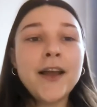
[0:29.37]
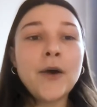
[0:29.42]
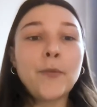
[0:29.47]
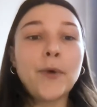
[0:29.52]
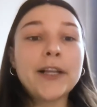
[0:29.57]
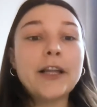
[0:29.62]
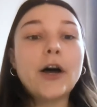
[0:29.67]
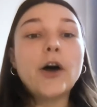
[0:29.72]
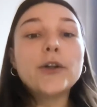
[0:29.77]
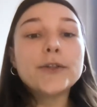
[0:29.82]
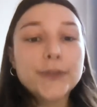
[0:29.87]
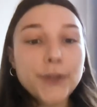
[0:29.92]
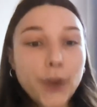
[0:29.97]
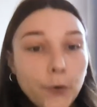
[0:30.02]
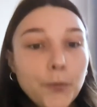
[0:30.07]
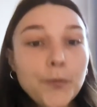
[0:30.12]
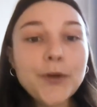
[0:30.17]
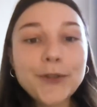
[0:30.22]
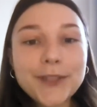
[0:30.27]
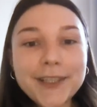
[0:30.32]
Well,
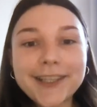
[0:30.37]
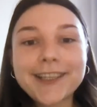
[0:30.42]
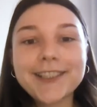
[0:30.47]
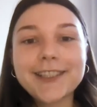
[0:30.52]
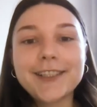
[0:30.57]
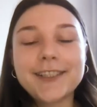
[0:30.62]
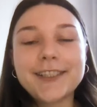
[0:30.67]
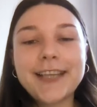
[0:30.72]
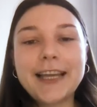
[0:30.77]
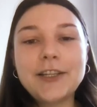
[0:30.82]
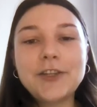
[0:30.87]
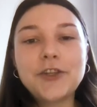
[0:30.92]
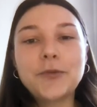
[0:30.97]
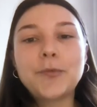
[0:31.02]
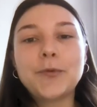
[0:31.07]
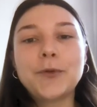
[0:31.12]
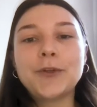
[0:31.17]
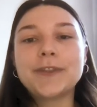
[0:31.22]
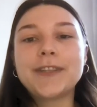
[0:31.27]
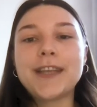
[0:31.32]
although music is
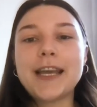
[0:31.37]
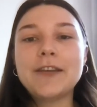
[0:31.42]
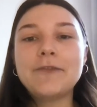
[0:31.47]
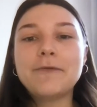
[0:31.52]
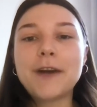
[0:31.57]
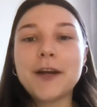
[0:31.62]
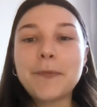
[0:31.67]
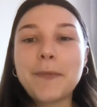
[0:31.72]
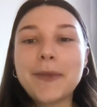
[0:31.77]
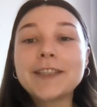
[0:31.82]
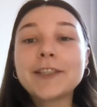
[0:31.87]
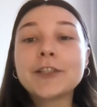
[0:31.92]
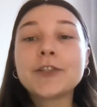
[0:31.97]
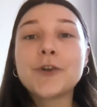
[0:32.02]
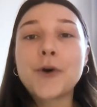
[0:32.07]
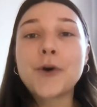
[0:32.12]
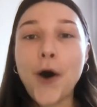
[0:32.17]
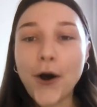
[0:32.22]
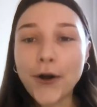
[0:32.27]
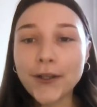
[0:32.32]
intangible, the environmental
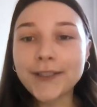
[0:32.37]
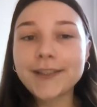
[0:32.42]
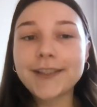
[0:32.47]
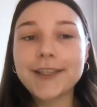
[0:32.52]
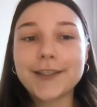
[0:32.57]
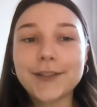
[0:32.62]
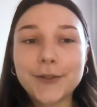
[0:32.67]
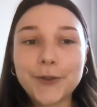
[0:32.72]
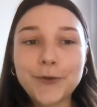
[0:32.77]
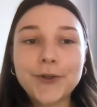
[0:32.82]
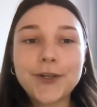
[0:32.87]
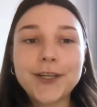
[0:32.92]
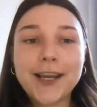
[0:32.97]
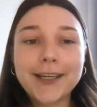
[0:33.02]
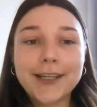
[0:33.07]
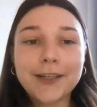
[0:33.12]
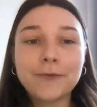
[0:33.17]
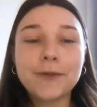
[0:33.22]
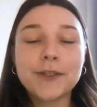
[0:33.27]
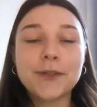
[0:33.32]
cost
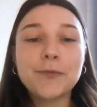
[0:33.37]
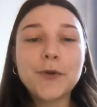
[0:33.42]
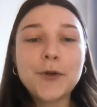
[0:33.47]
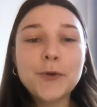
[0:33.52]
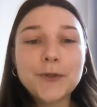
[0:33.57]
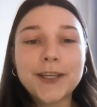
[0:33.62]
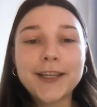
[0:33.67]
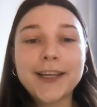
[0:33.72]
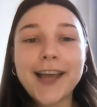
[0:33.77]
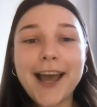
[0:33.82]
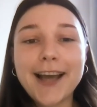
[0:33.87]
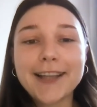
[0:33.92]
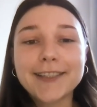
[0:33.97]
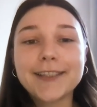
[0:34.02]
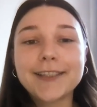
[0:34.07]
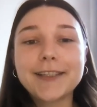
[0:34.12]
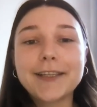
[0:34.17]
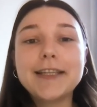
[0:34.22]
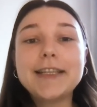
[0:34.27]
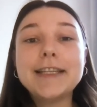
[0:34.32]
associated with music
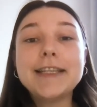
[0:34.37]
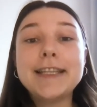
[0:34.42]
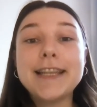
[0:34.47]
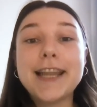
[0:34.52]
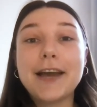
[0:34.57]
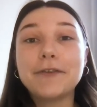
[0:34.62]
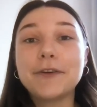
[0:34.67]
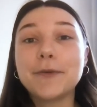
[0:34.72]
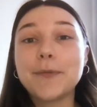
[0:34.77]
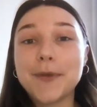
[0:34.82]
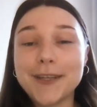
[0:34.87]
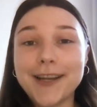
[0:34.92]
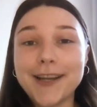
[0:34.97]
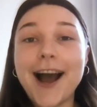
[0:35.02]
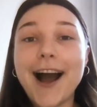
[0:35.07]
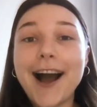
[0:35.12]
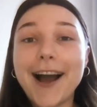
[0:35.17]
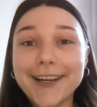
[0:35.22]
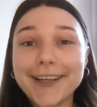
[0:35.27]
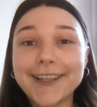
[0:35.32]
has never been
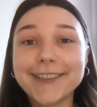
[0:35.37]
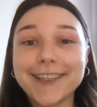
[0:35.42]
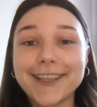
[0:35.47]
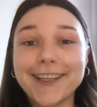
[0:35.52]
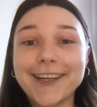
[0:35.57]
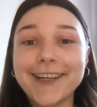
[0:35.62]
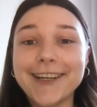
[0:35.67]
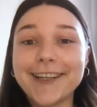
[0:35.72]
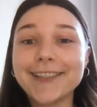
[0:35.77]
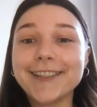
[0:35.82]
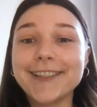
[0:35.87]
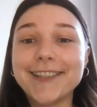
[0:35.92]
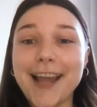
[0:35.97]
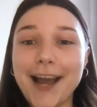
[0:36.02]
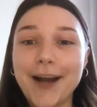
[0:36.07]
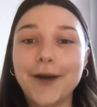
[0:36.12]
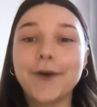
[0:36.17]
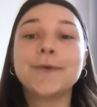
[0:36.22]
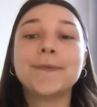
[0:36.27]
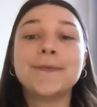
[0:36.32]
higher than it is
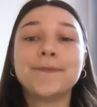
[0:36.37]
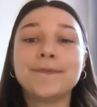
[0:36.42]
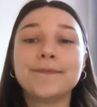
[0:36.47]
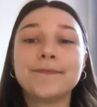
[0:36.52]
now.